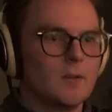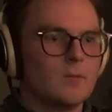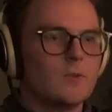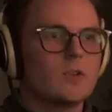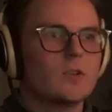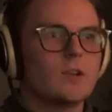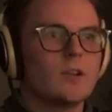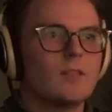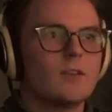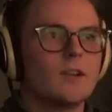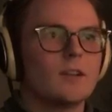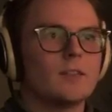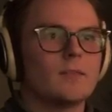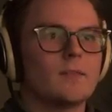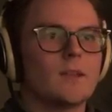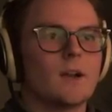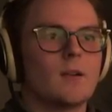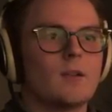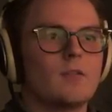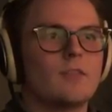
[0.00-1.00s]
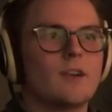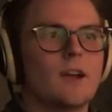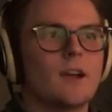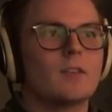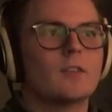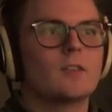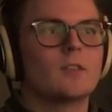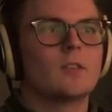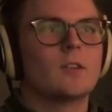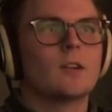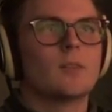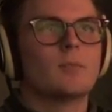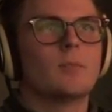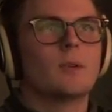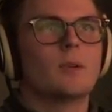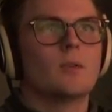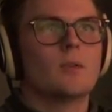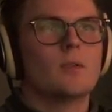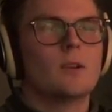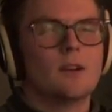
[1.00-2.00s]
we could have gotten there if I had the correct
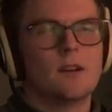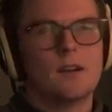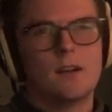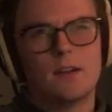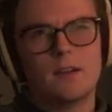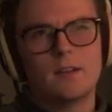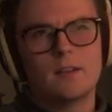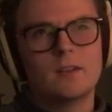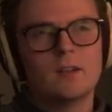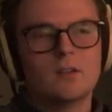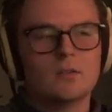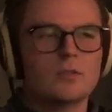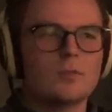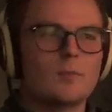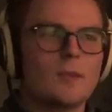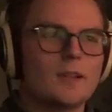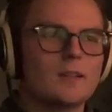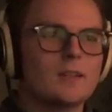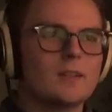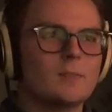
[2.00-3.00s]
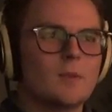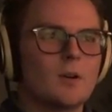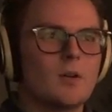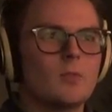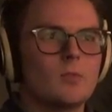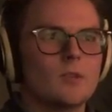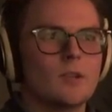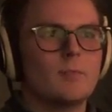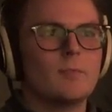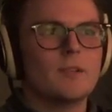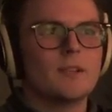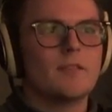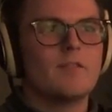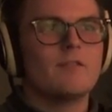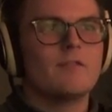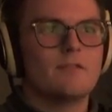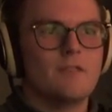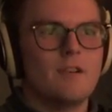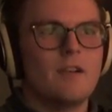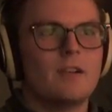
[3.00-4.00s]
bow. The automatic bow would have been a
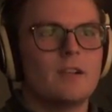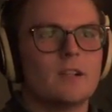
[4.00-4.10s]
very